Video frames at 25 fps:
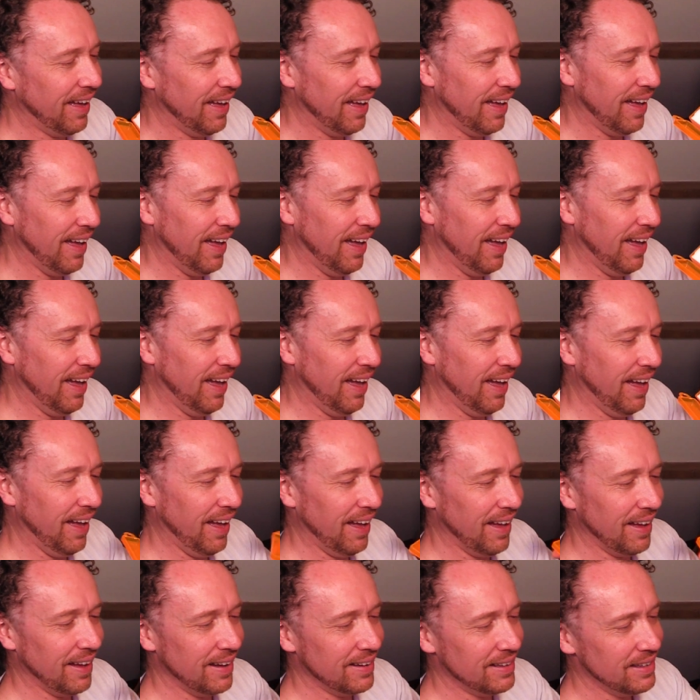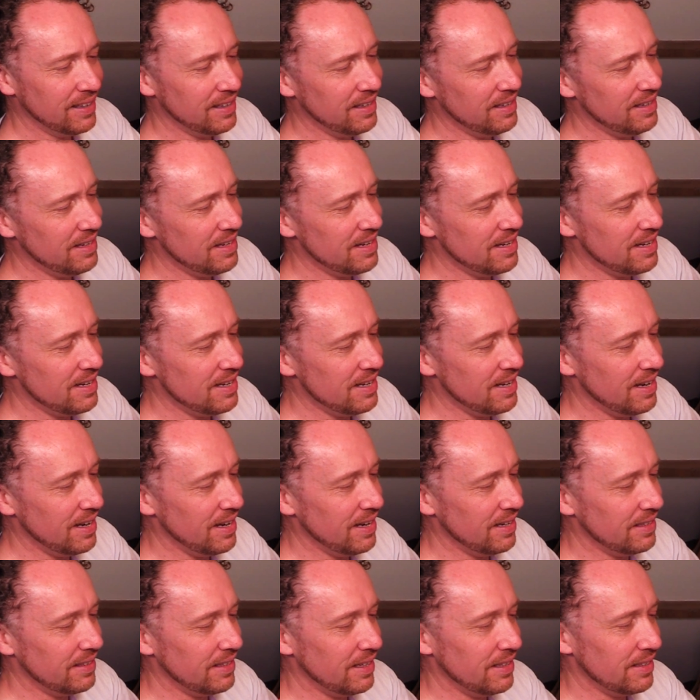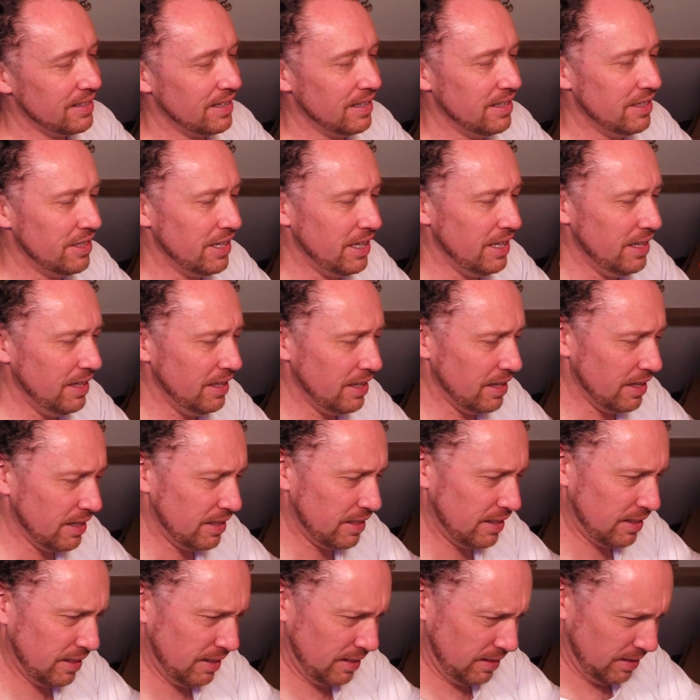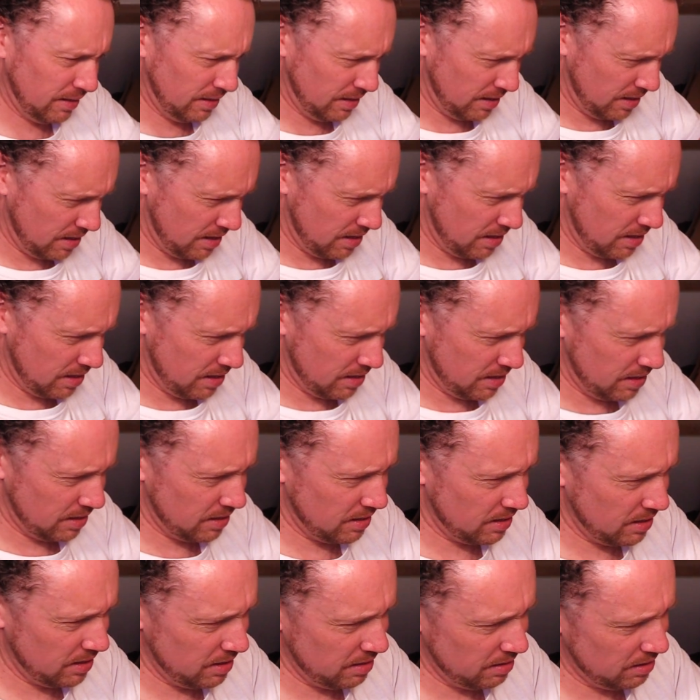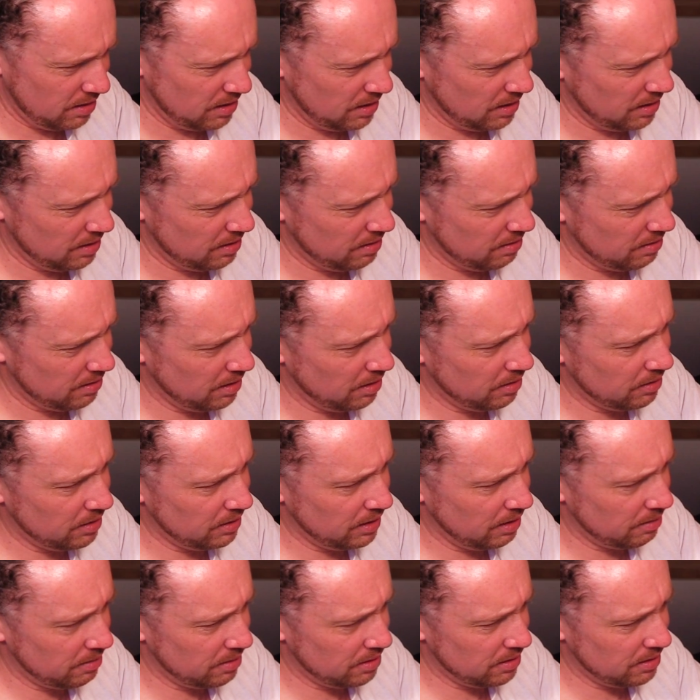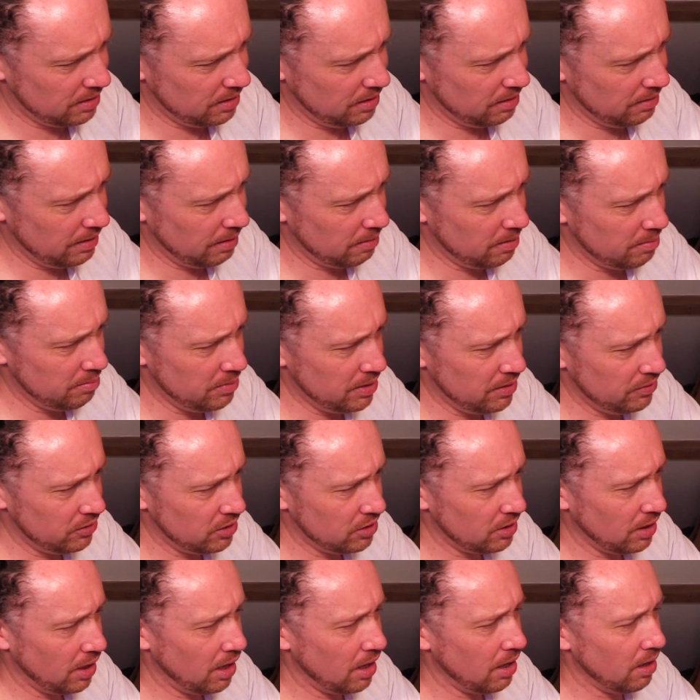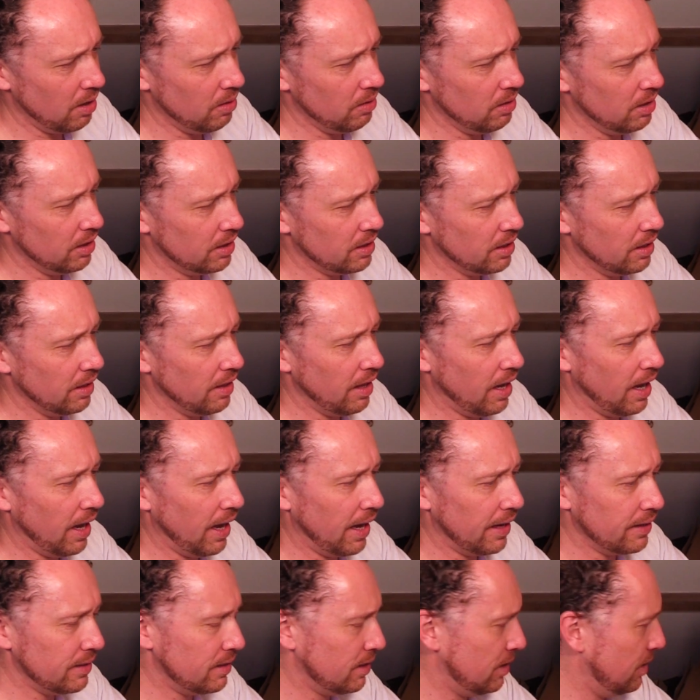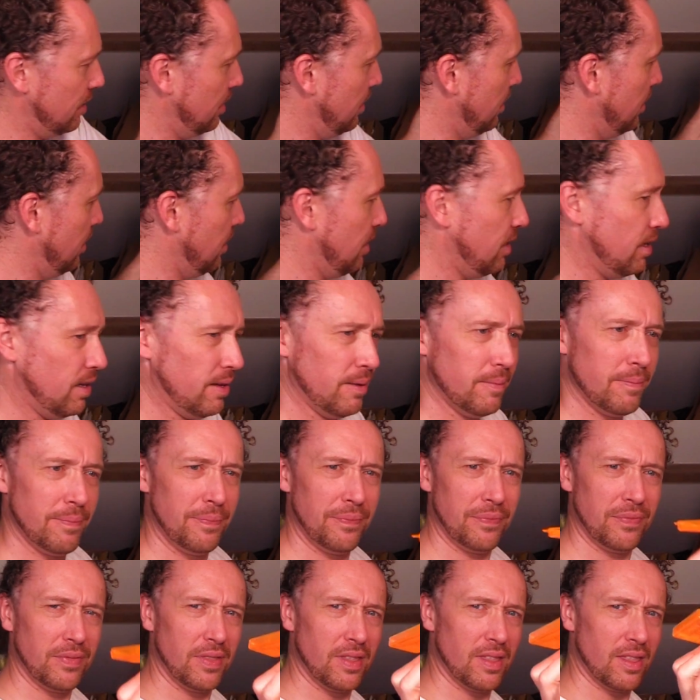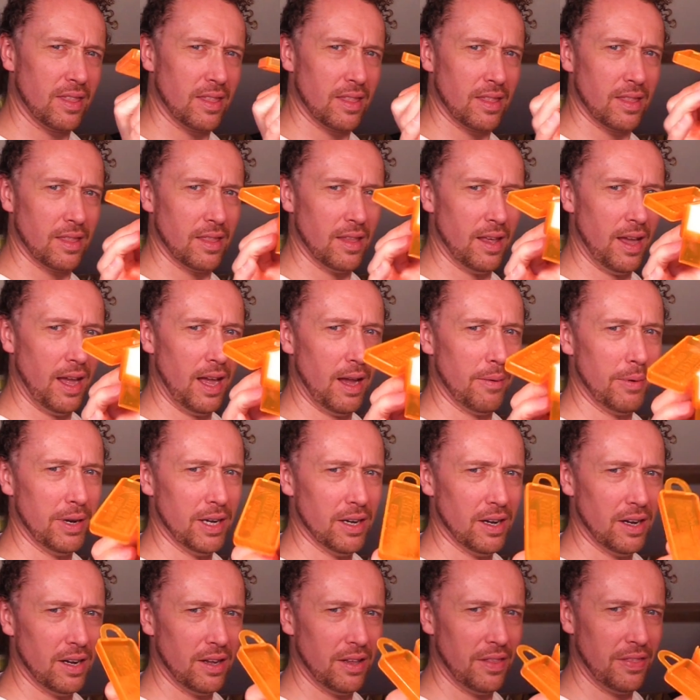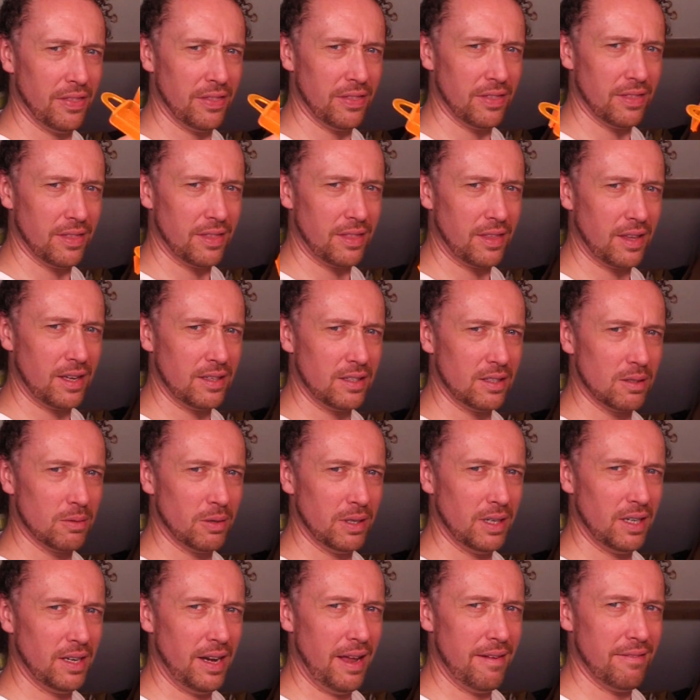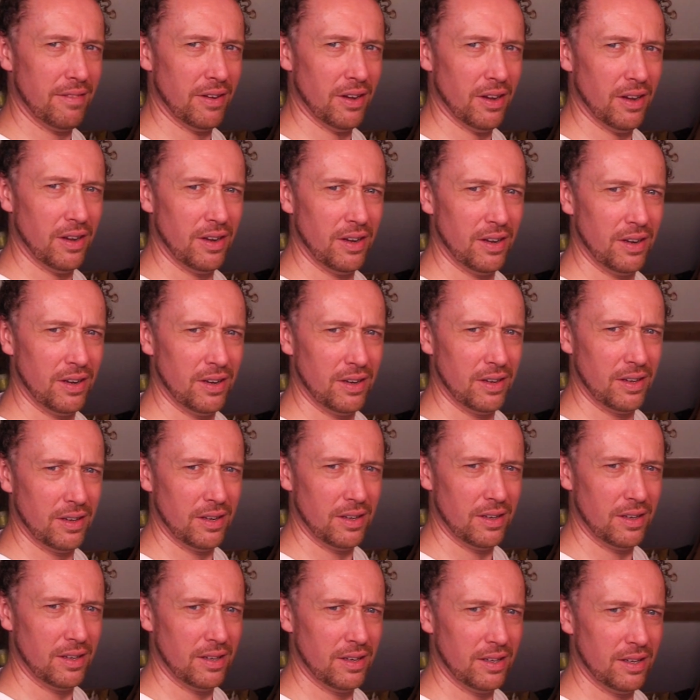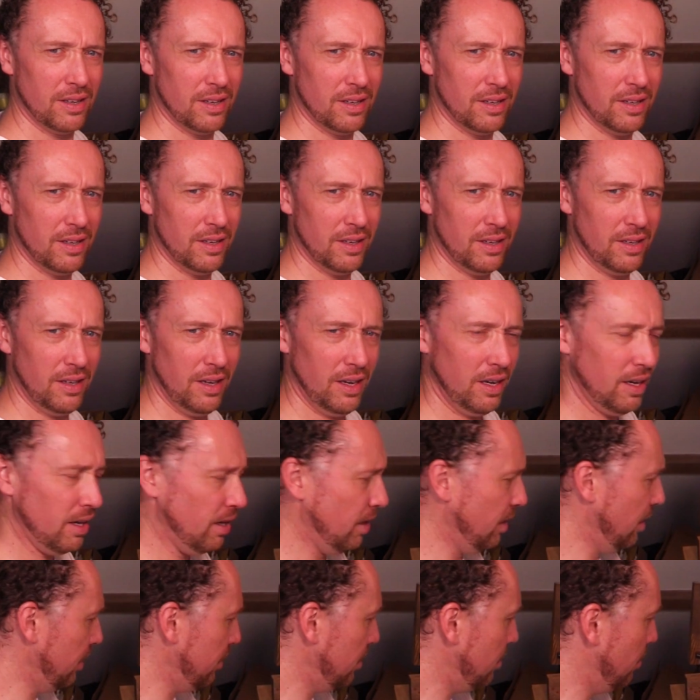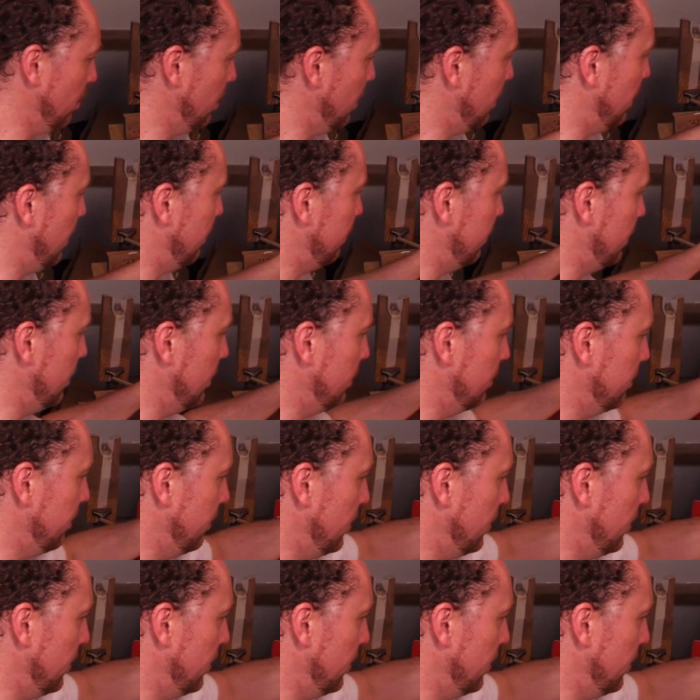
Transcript: Yes, that's ingenious. Oh, does that? Oh, that one moves. Oh, look at that. There we are. That's quite clever. Yeah, that's quite clever.